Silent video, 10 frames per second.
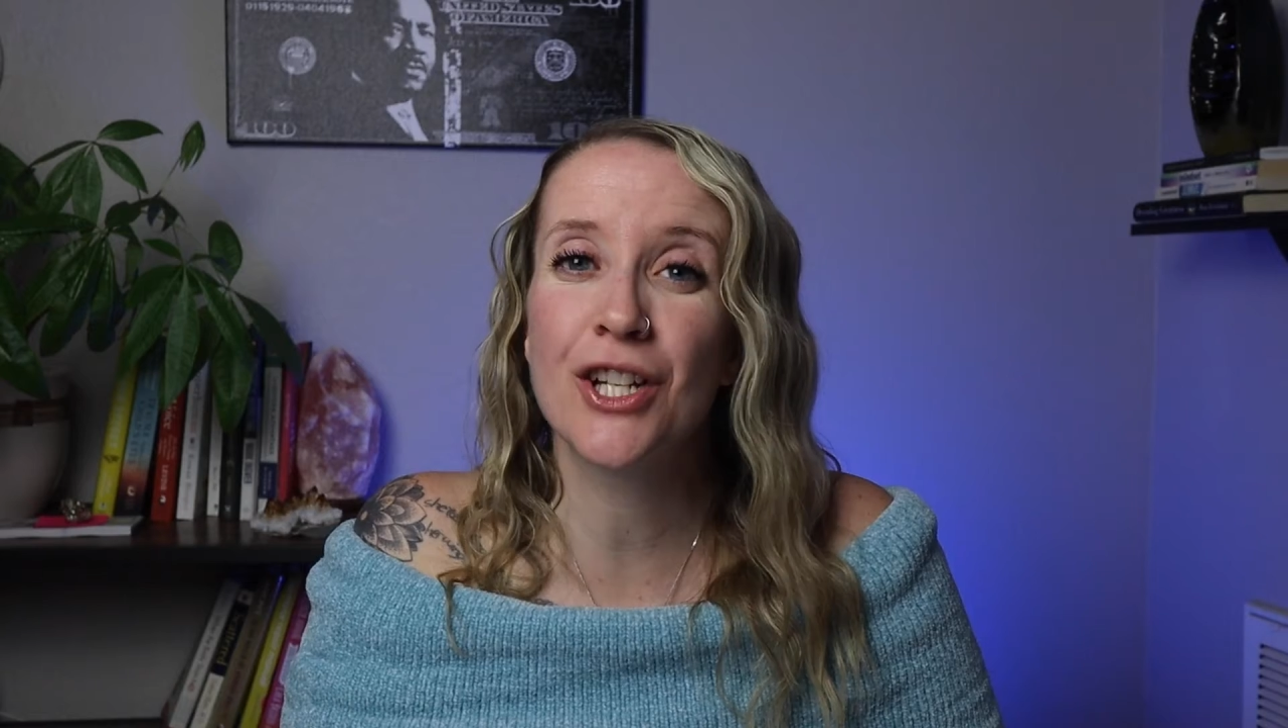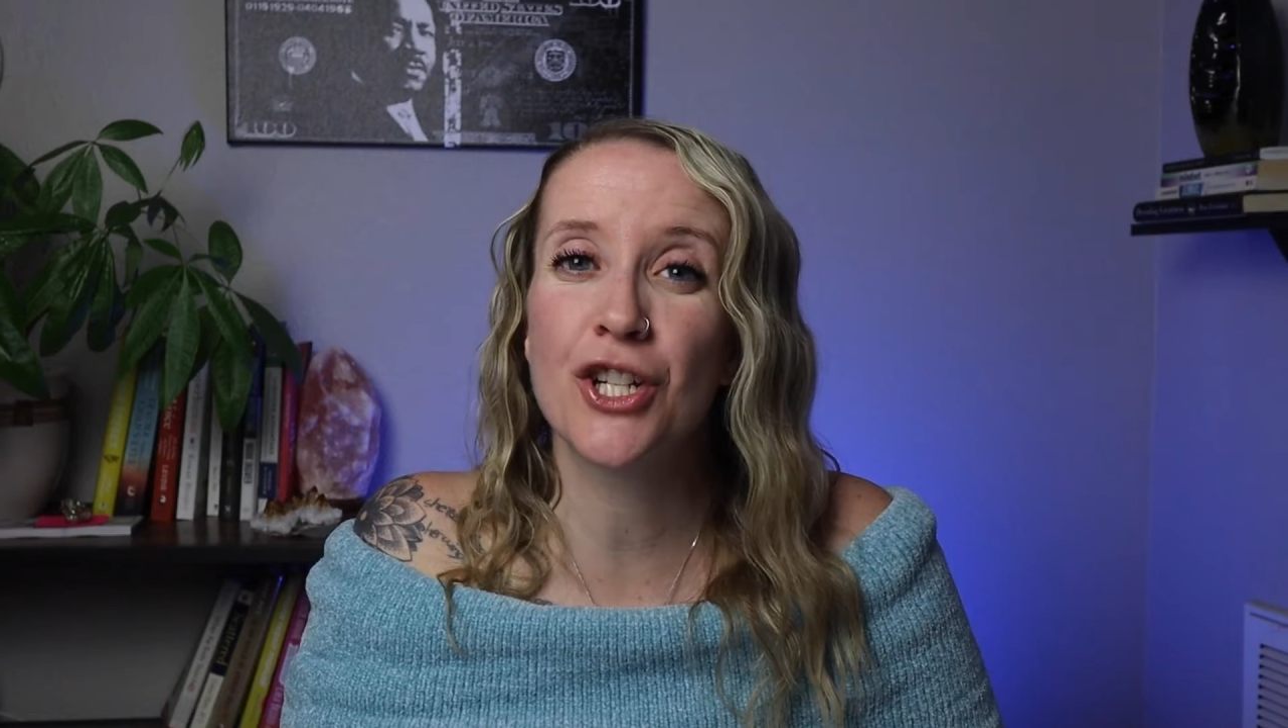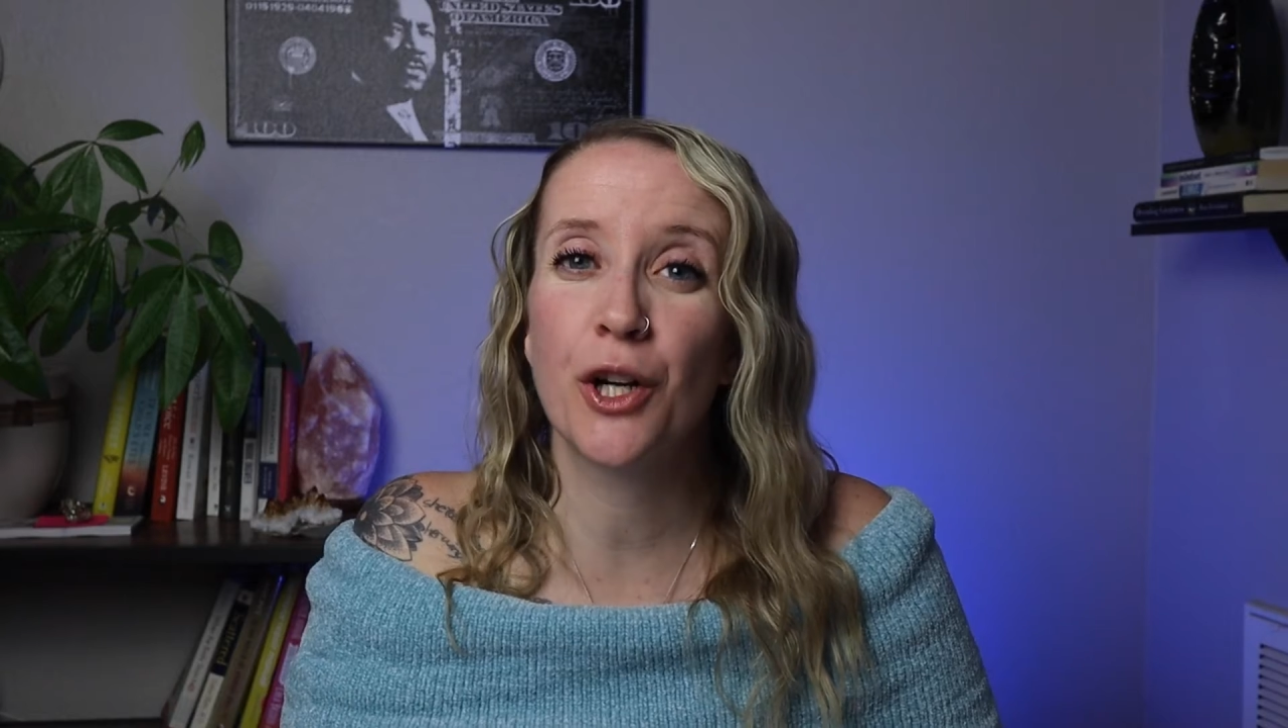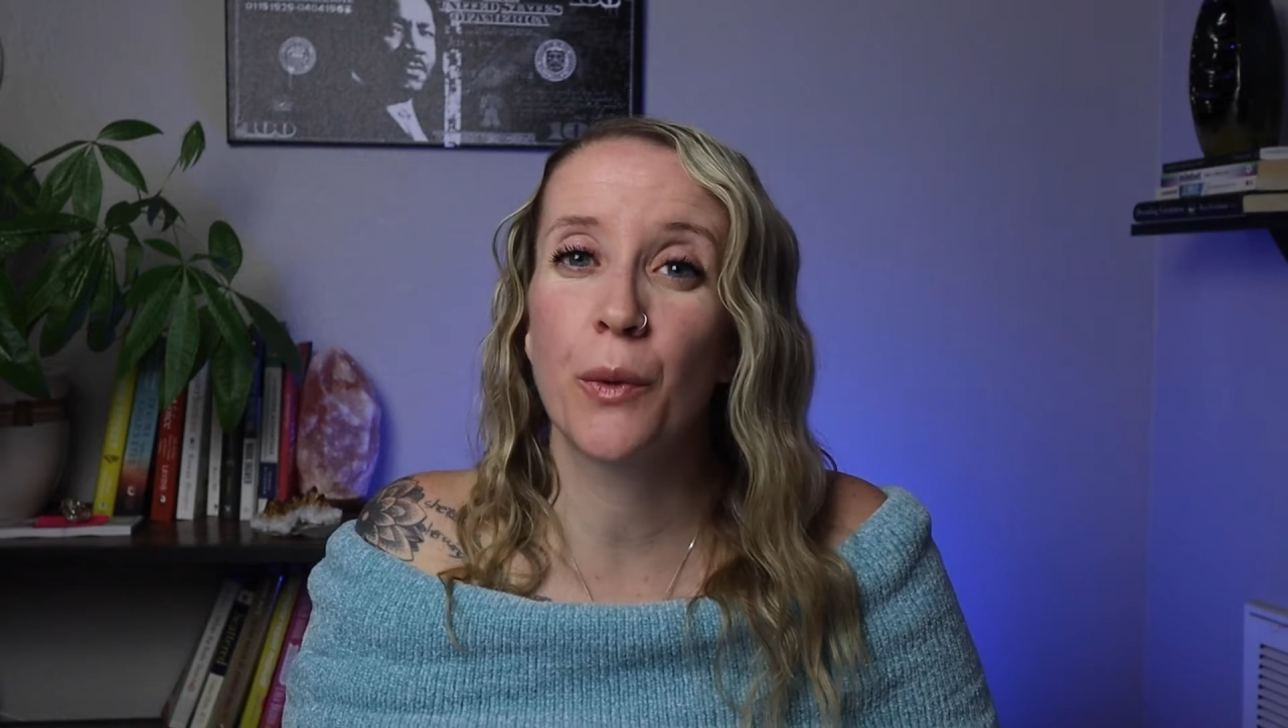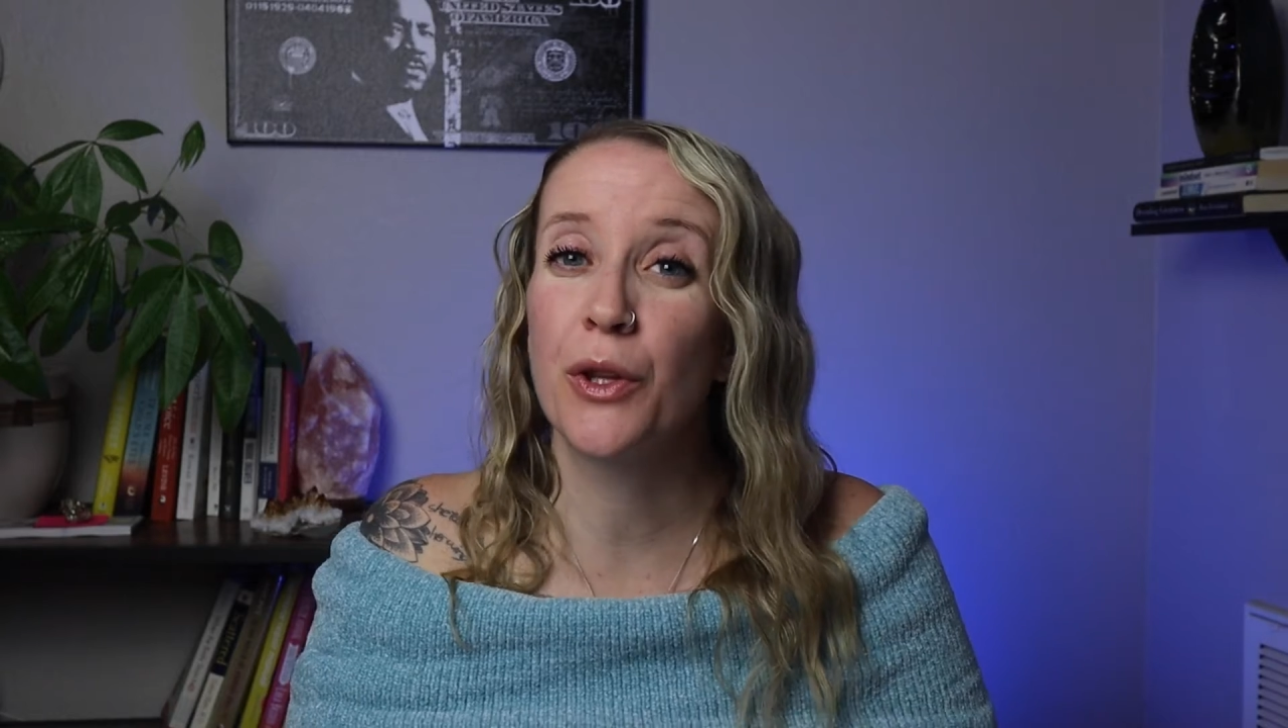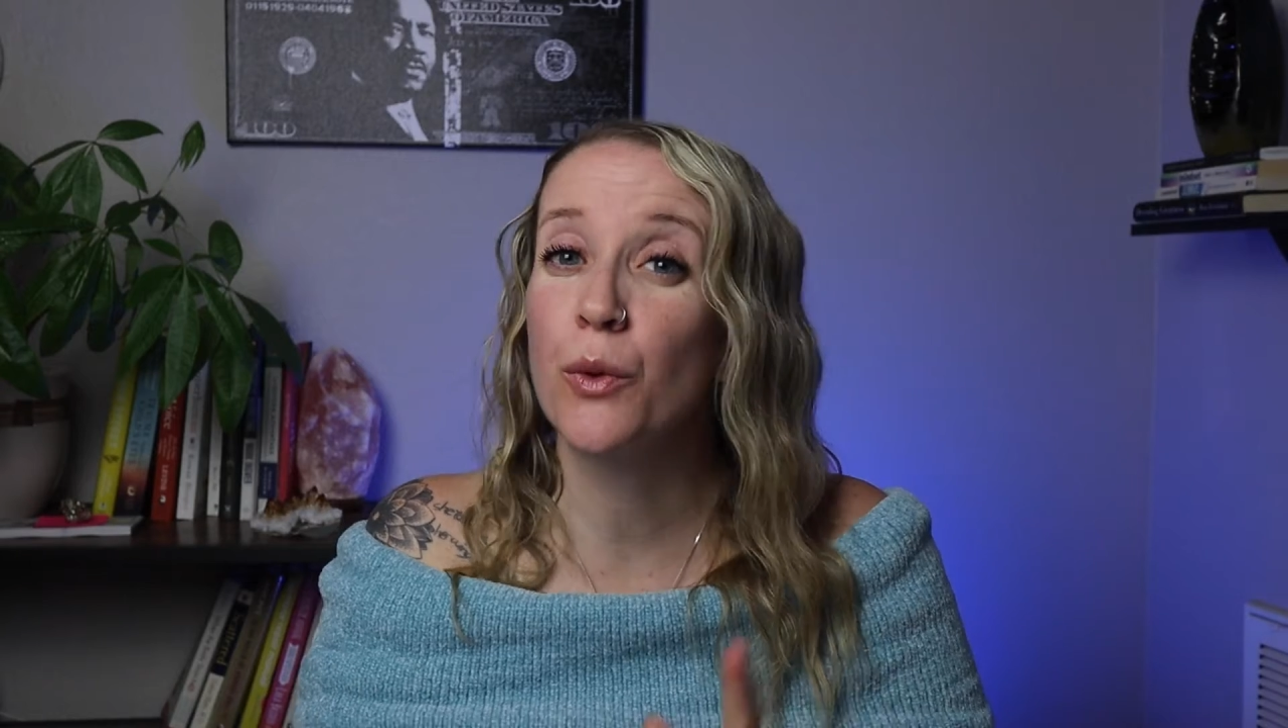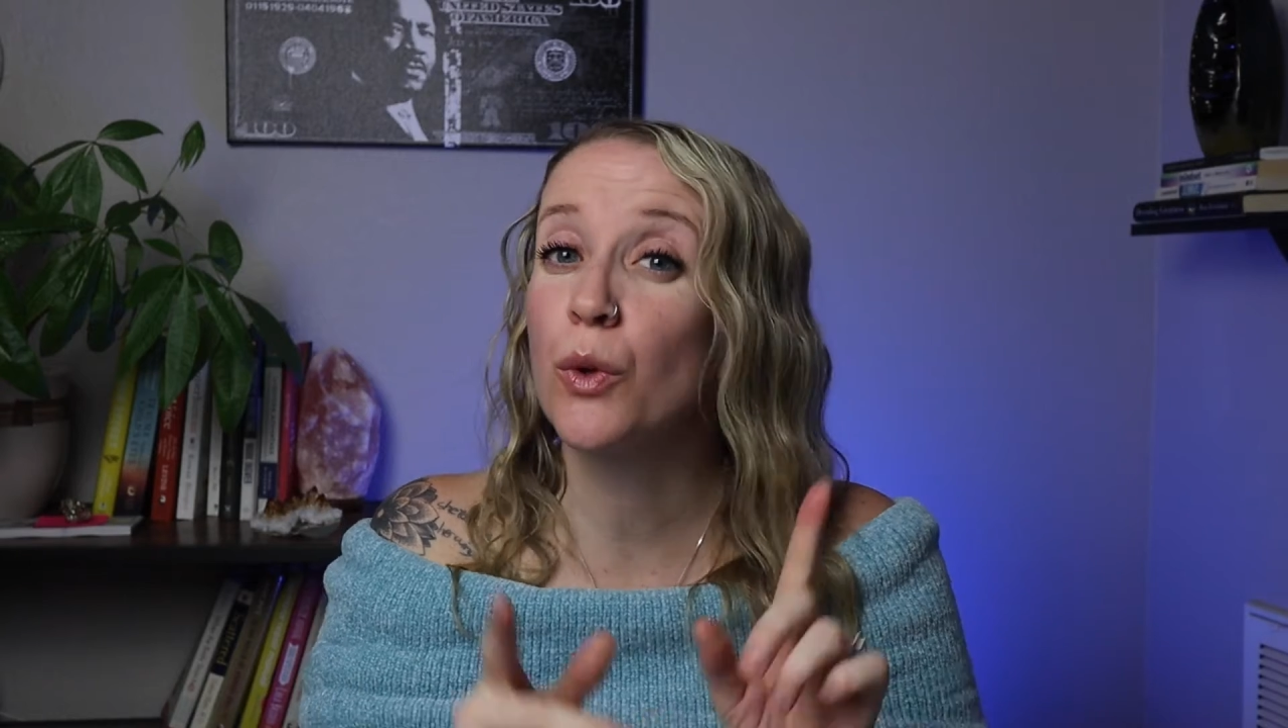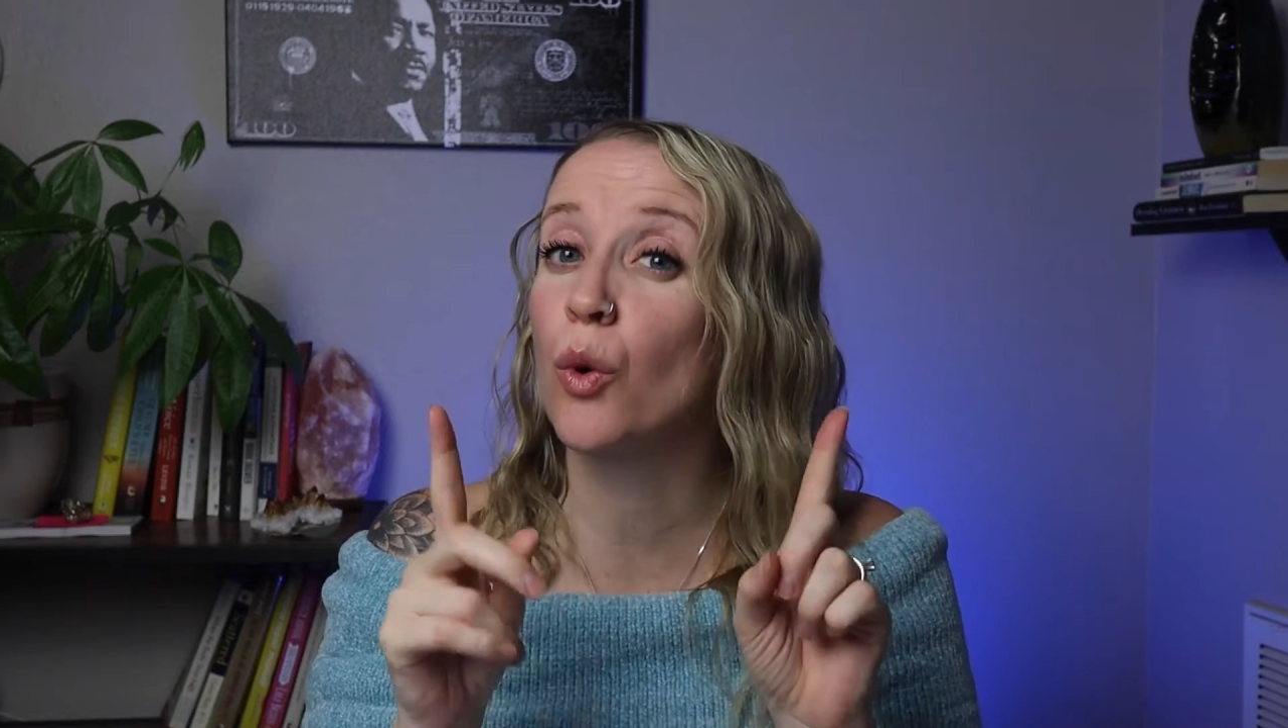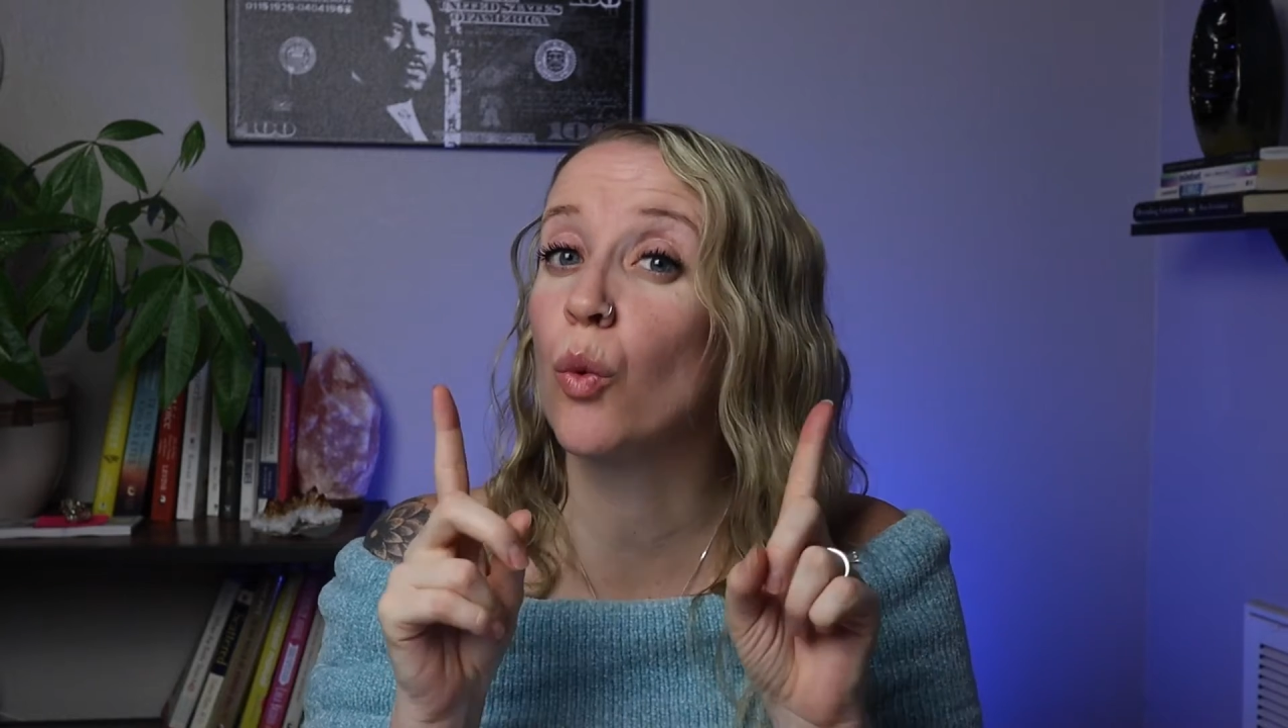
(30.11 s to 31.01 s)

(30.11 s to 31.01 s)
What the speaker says: to share with you the